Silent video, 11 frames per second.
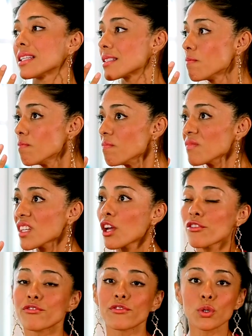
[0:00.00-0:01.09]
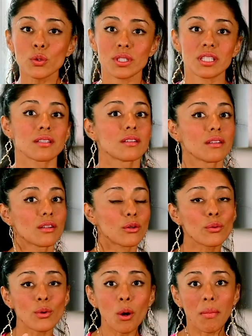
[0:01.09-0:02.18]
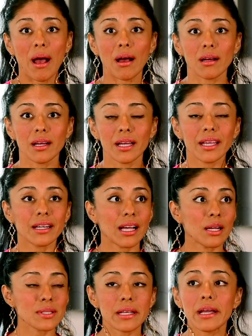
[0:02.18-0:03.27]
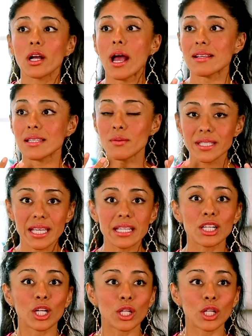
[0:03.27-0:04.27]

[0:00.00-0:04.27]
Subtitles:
this fruit aroma, and I was like, as I was getting